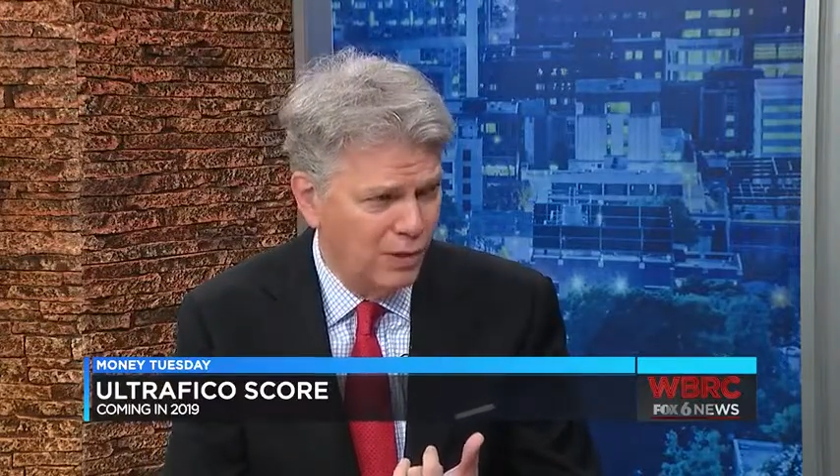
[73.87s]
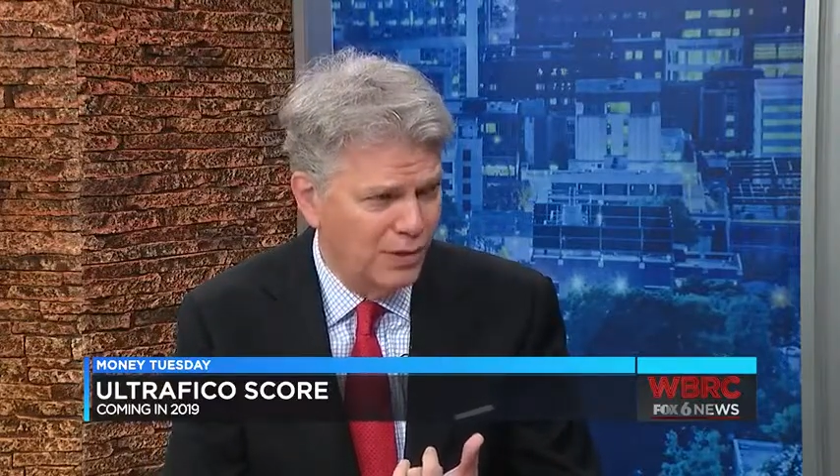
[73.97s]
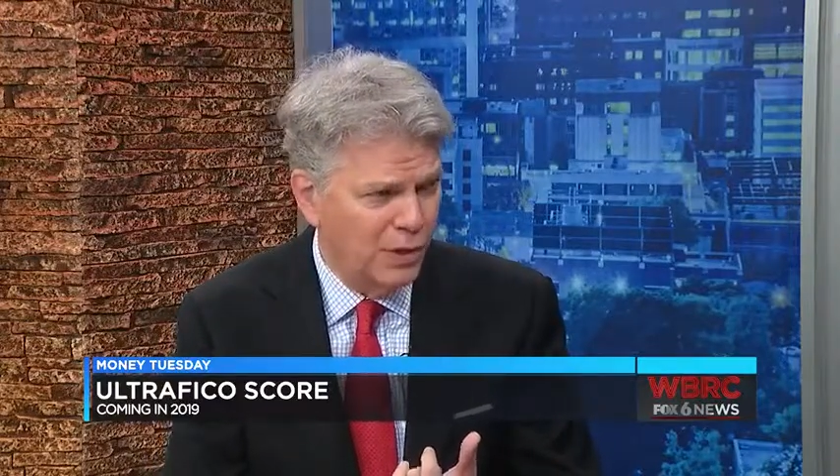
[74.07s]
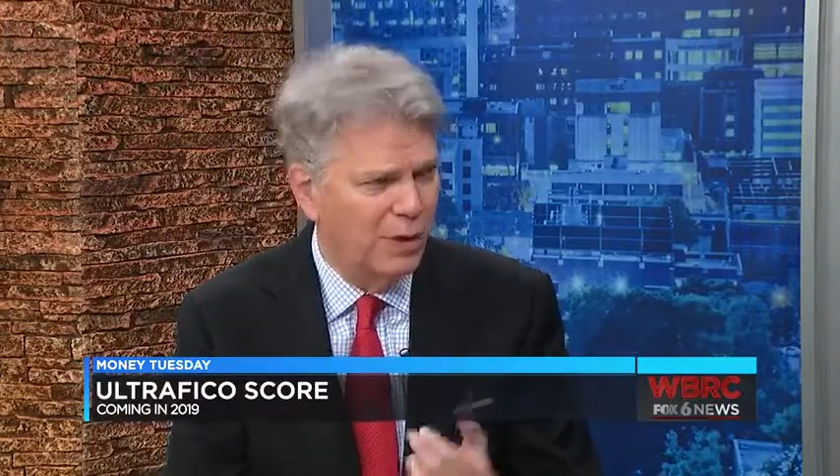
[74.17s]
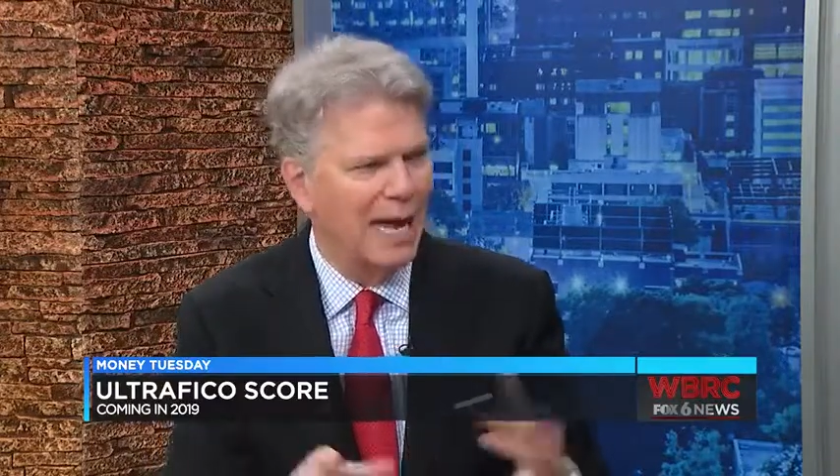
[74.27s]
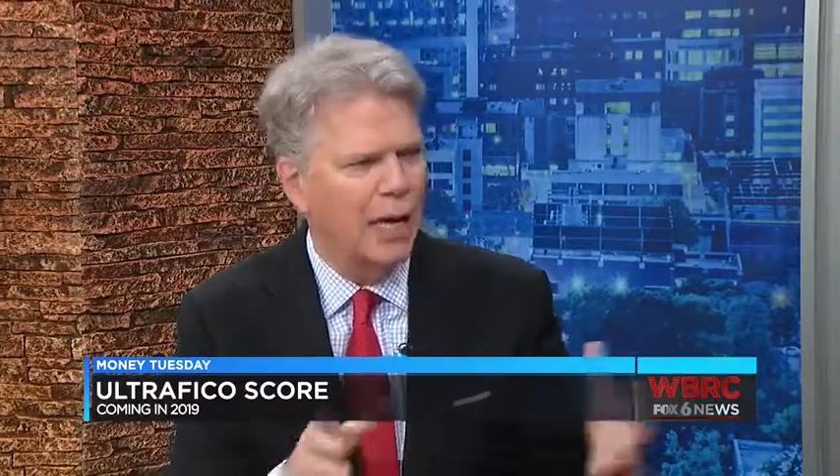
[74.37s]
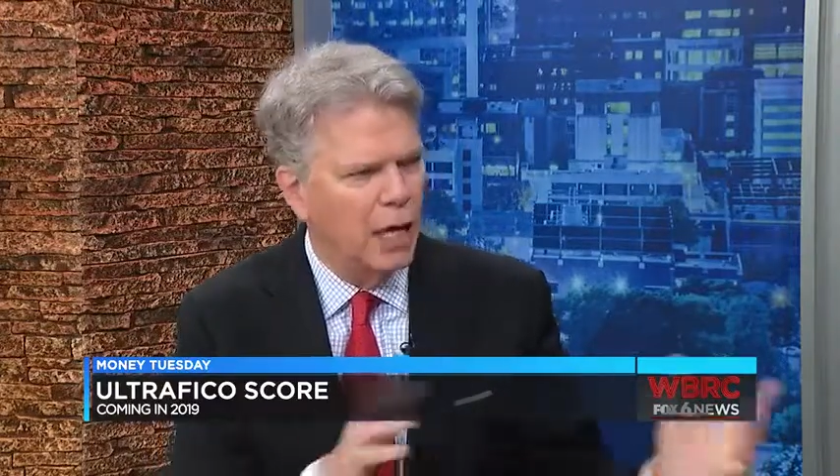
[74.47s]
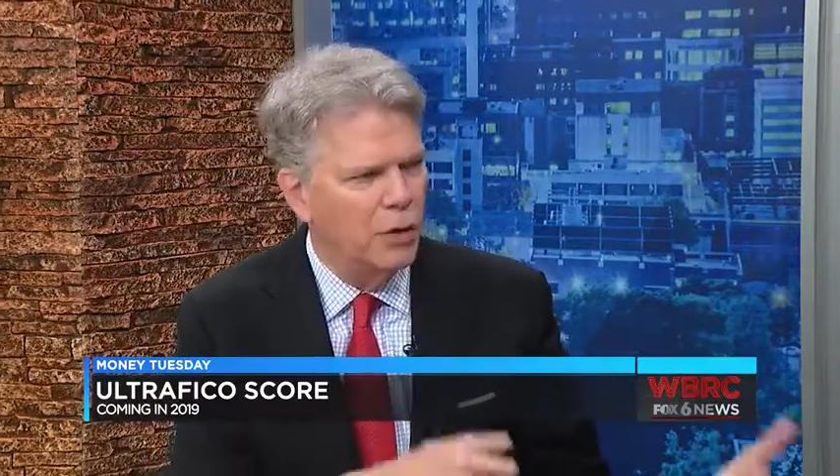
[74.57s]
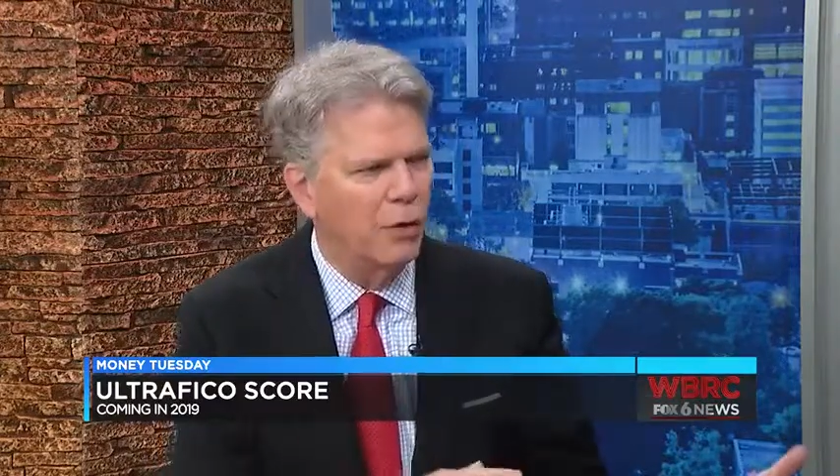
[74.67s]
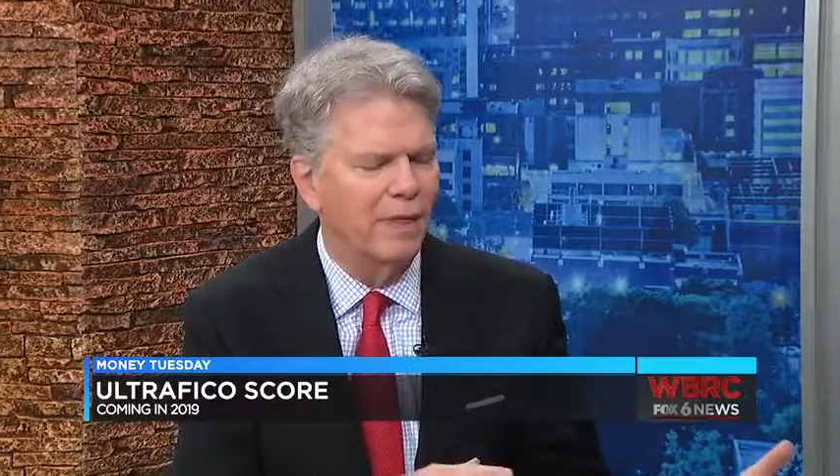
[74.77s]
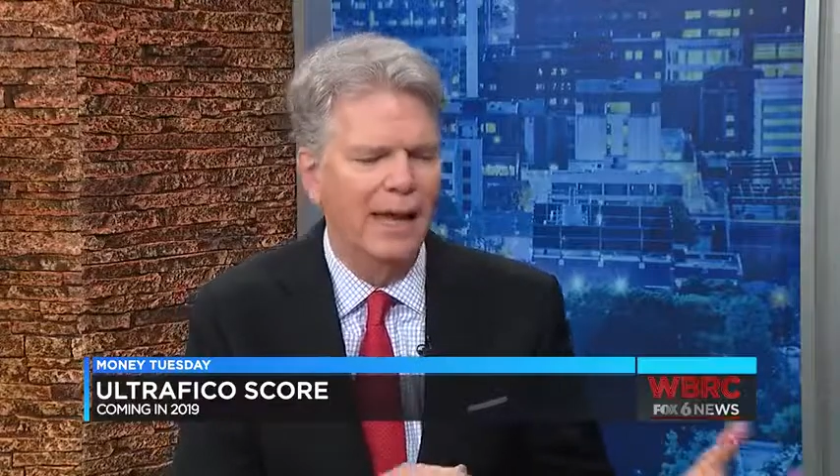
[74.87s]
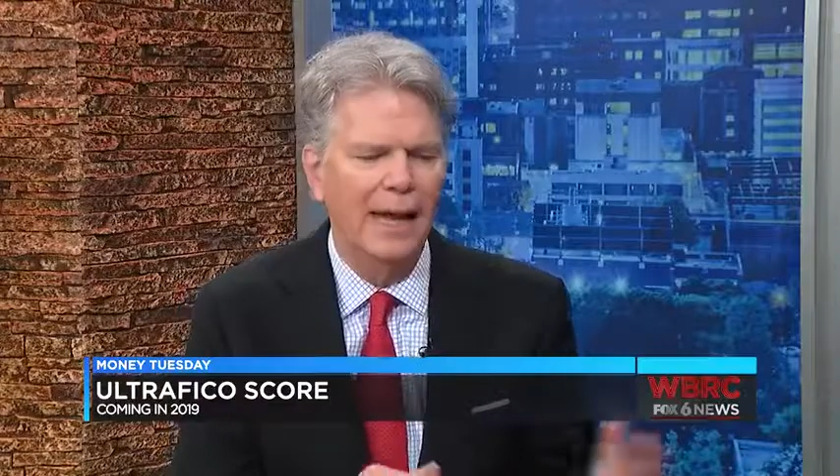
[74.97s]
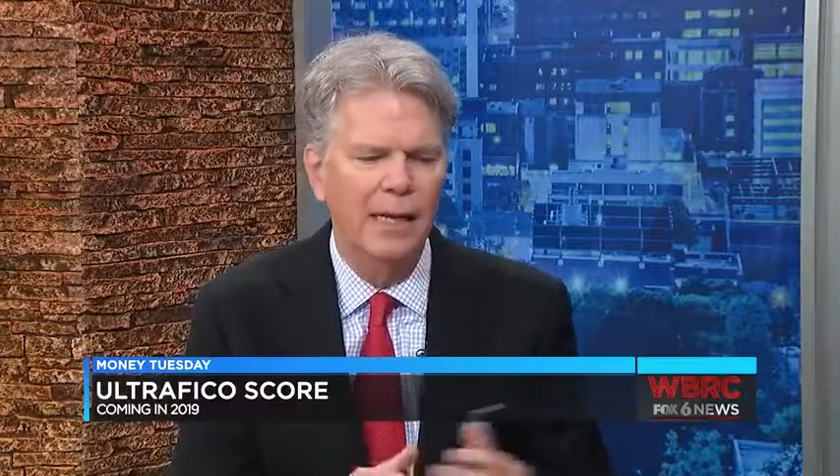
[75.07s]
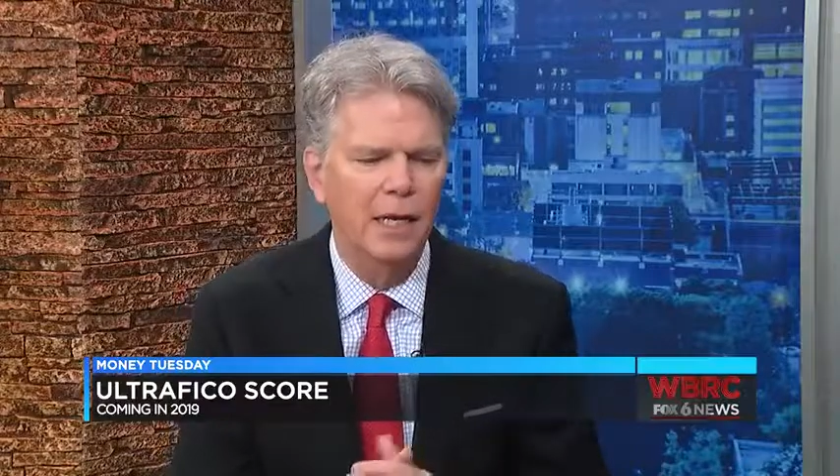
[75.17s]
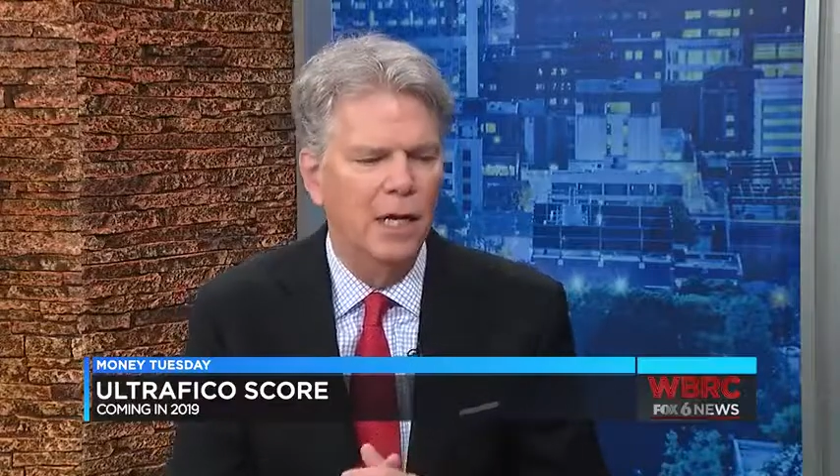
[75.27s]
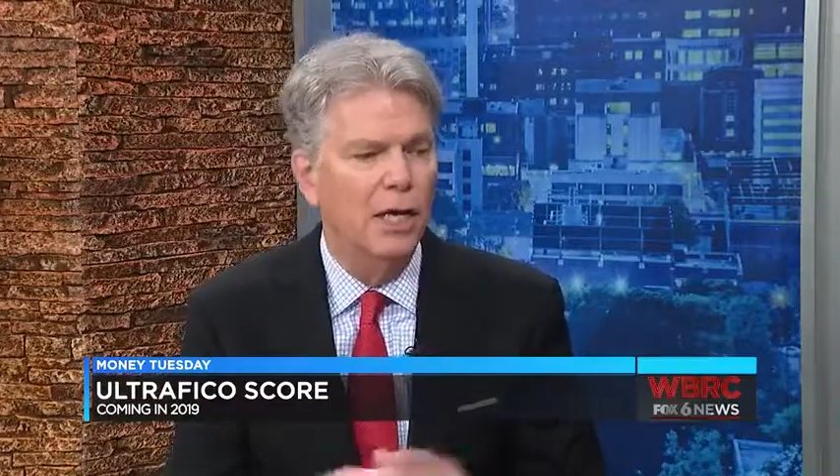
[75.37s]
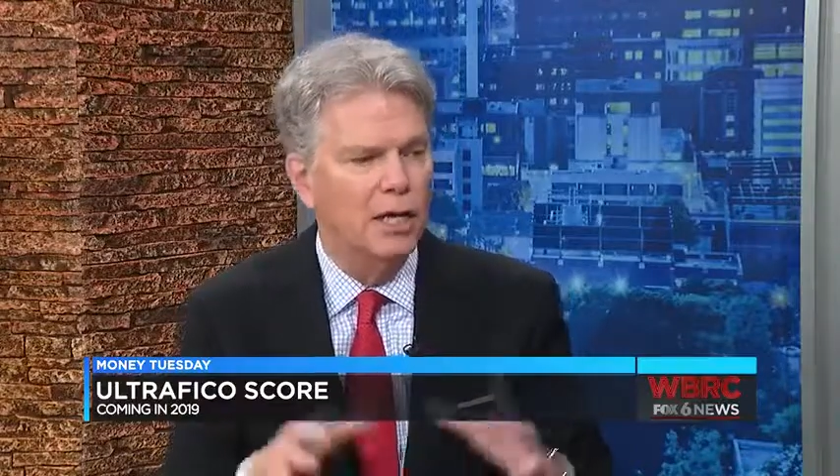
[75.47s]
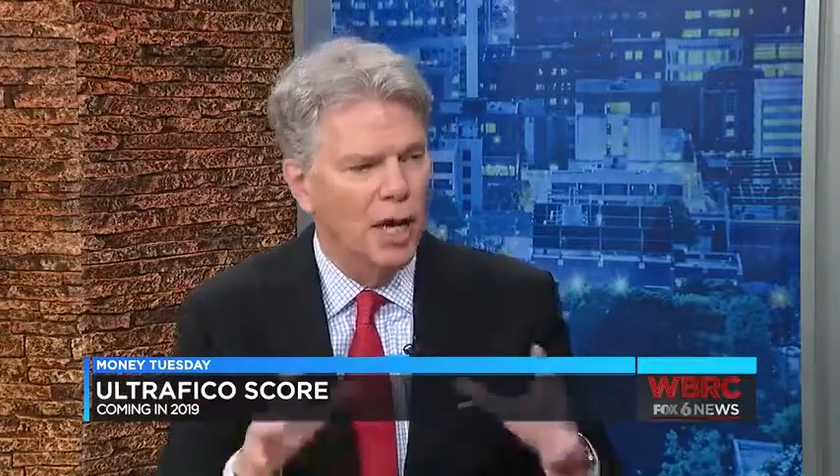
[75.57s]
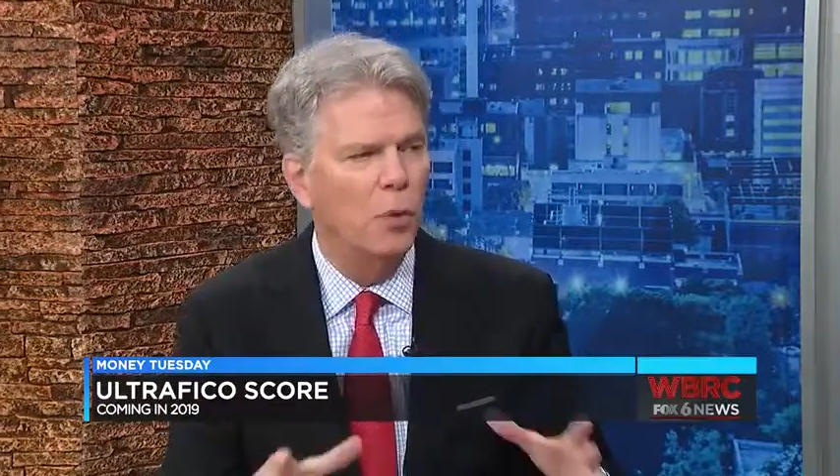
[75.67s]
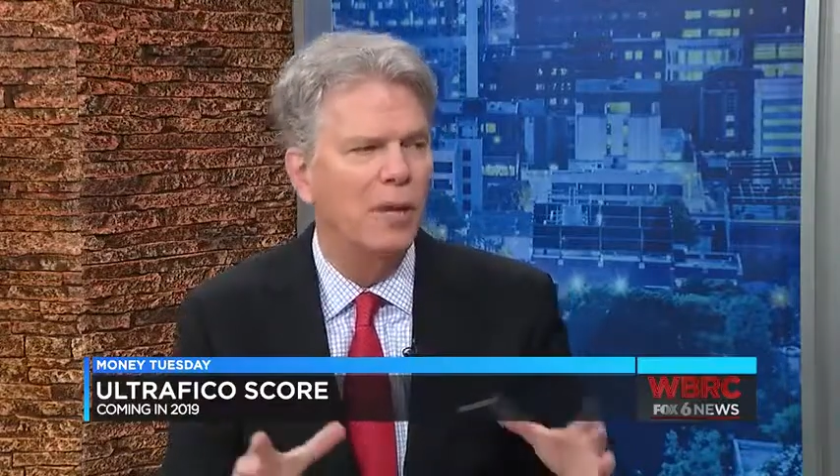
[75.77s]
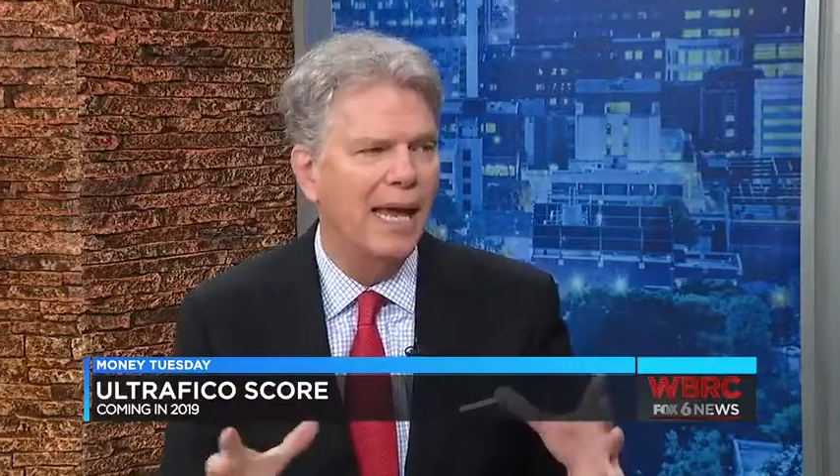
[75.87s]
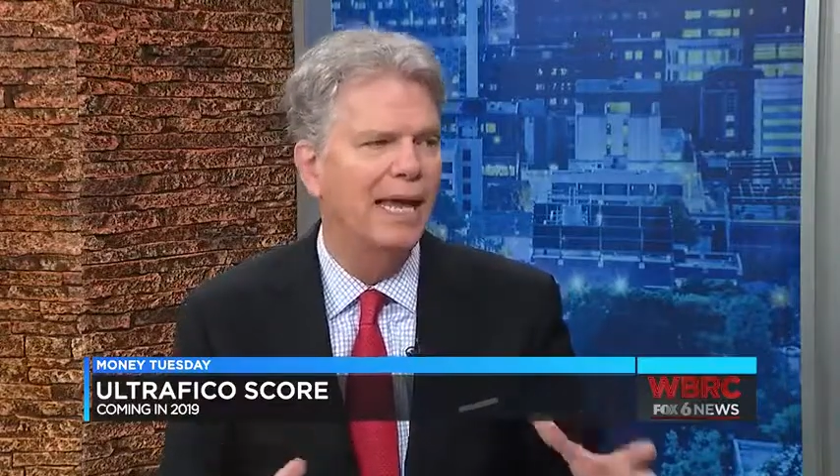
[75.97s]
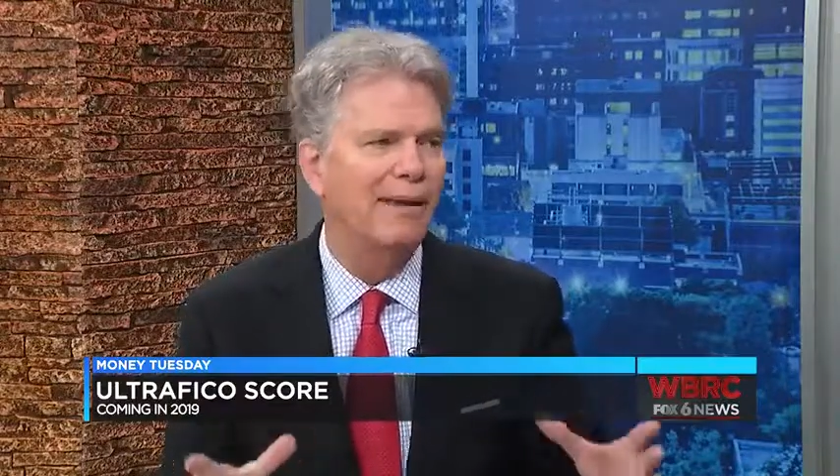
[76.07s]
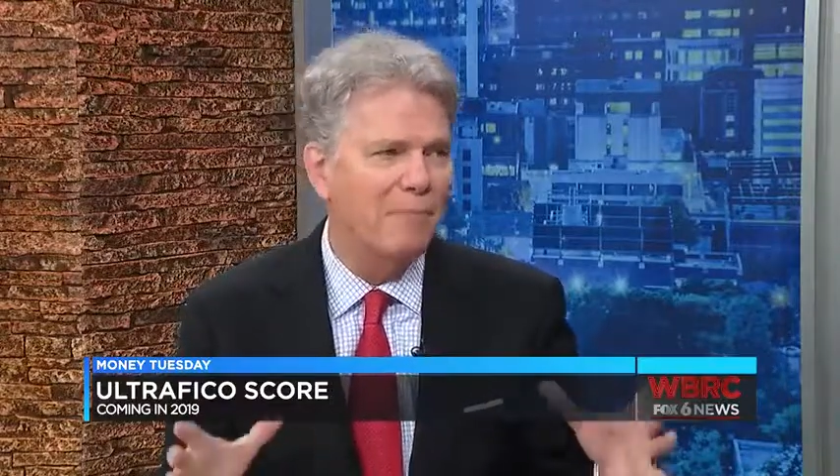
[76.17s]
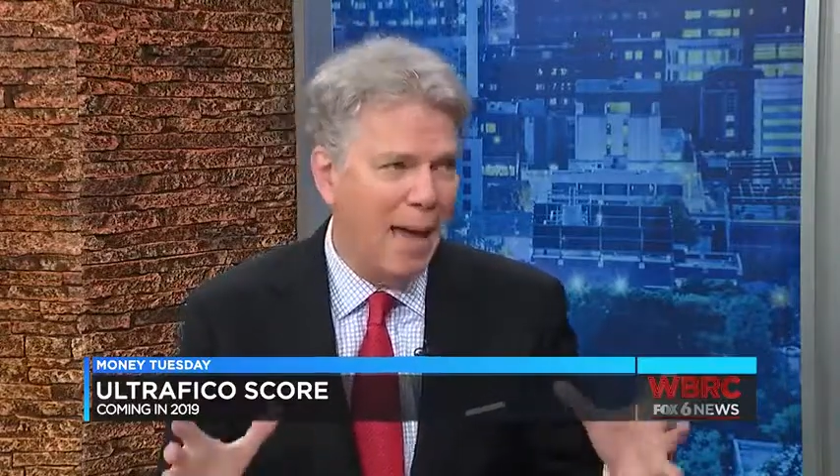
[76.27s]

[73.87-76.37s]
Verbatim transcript: so not under that no negative